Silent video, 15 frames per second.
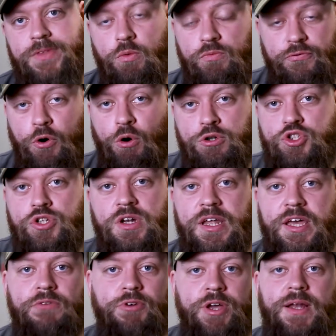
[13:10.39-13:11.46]

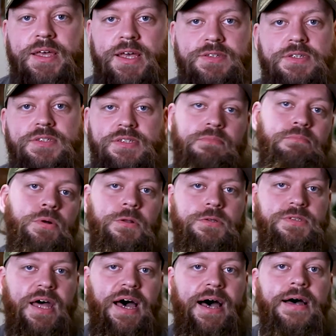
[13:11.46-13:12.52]
Unfortunately, it really is as simple
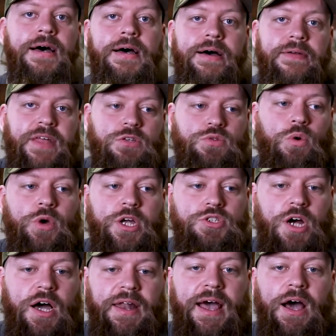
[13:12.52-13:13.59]
as that. And that's what we're
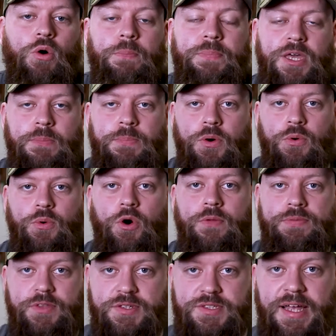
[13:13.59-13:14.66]
trying to help people
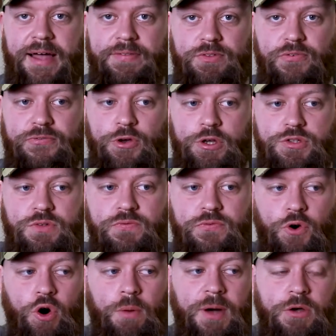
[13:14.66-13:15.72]
understand. First and
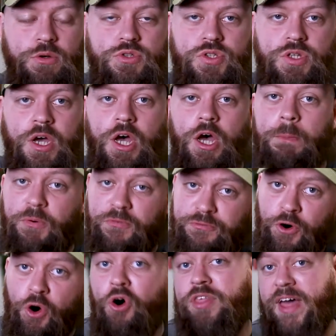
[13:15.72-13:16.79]
foremost,
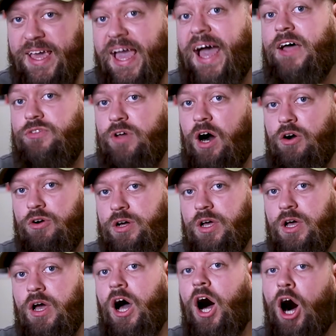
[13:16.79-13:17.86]
before they get a dog,
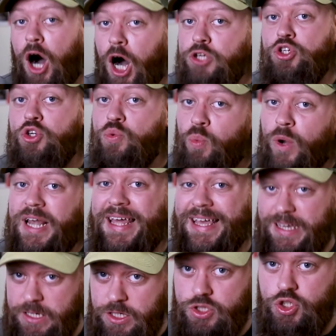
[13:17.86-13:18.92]
are you
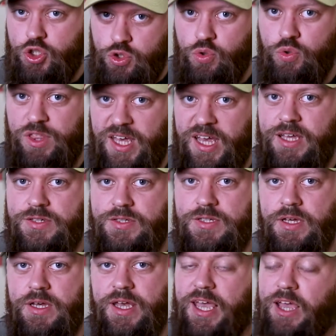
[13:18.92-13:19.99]
willing to do
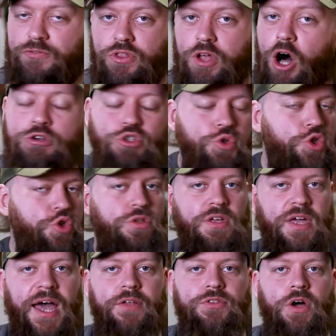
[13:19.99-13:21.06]
this? If not, you
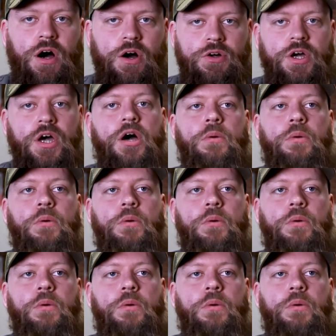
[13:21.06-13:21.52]
shouldn't get a dog.